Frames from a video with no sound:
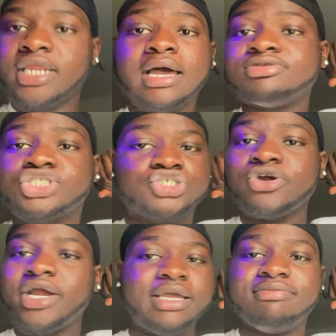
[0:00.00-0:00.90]
and I'm
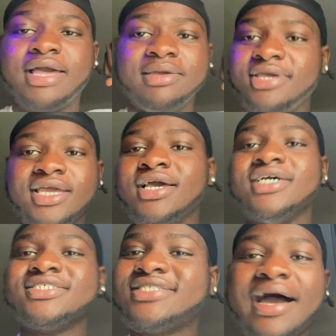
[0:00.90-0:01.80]
straight, baby.
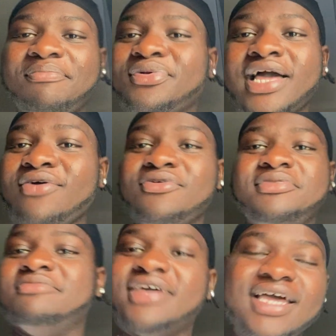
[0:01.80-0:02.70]
Stop playing with
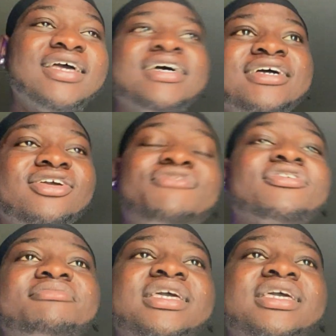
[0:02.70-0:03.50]
me, man. You feel